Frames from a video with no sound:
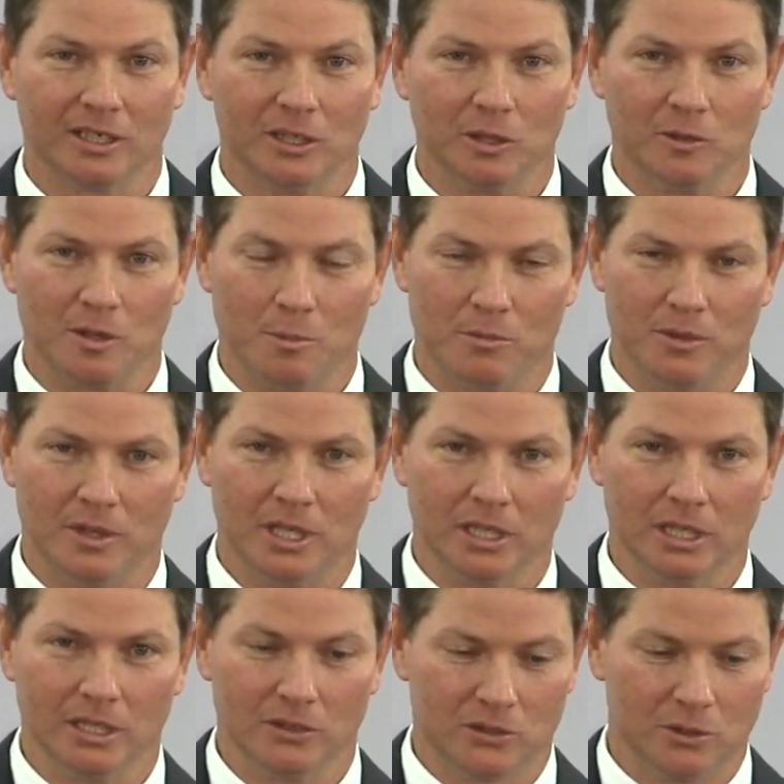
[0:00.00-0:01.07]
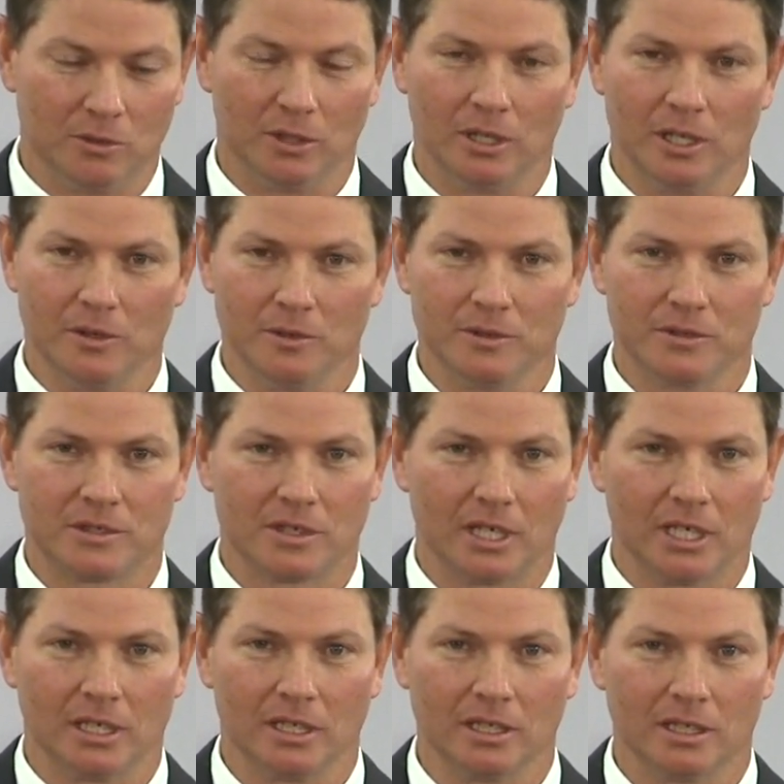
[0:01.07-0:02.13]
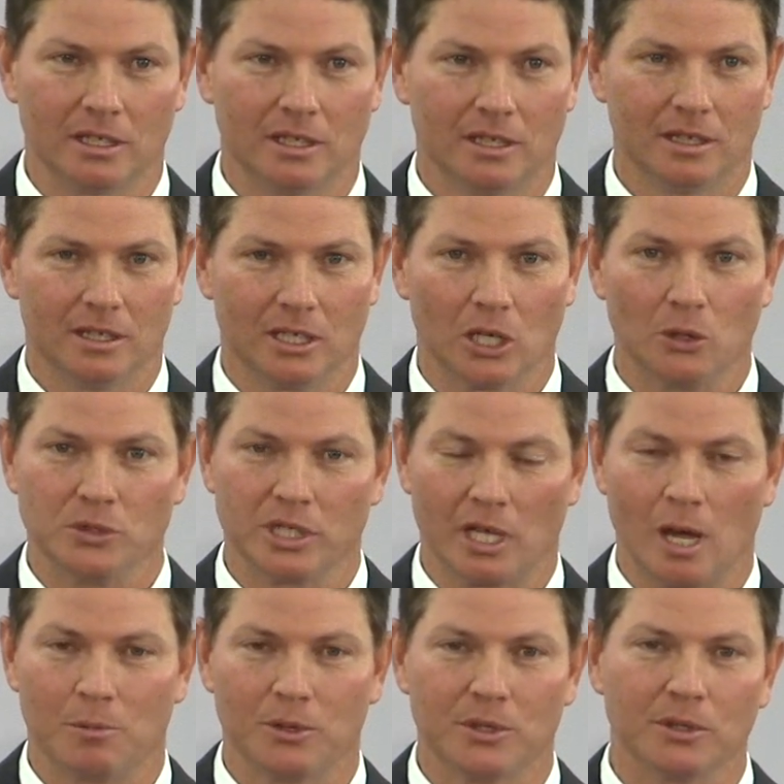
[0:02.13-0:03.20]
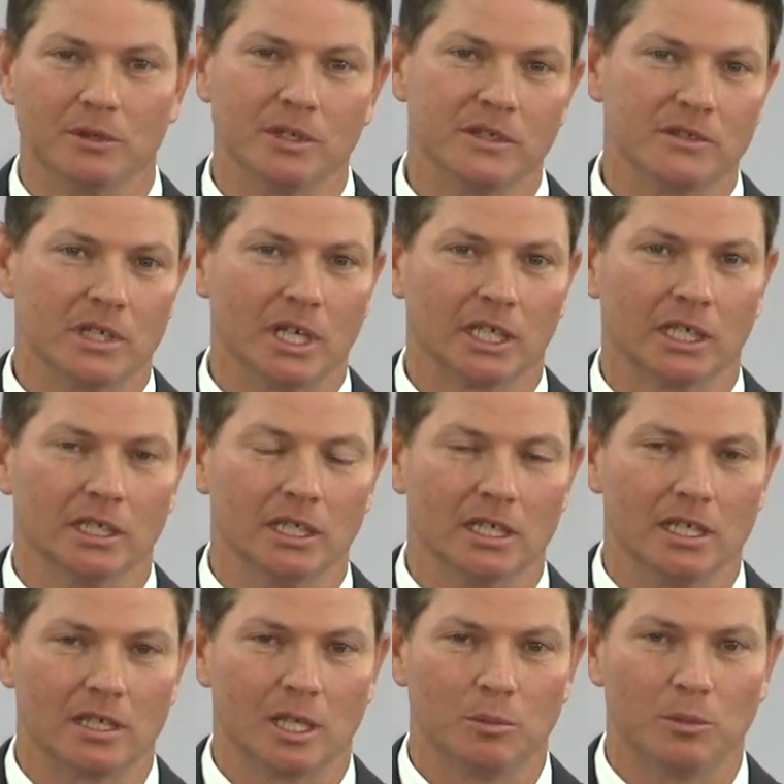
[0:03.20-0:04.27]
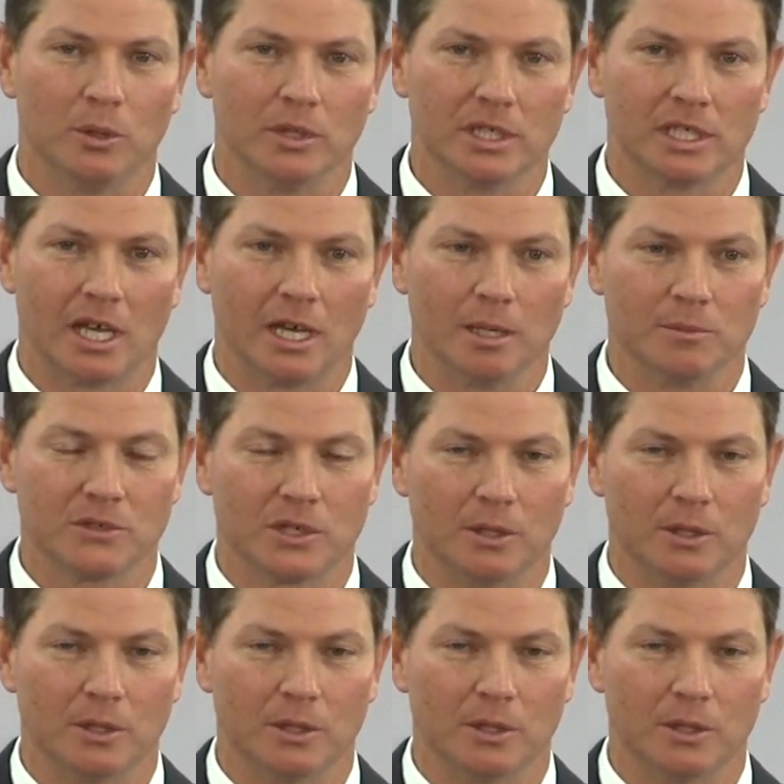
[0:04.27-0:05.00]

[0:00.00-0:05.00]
You know, the student loans and the coaching opportunities that I could get at that point in time.